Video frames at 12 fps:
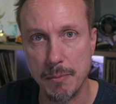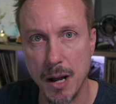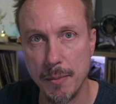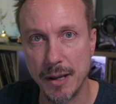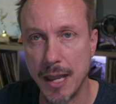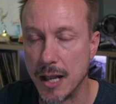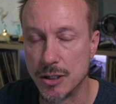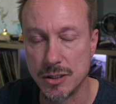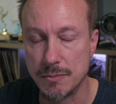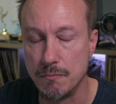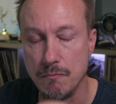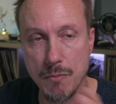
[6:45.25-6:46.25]
Mamba cage is
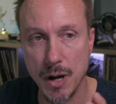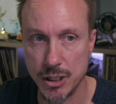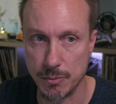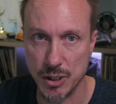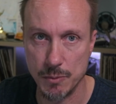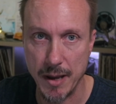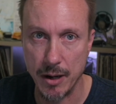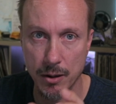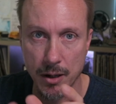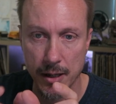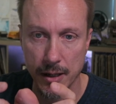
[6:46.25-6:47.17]
much better.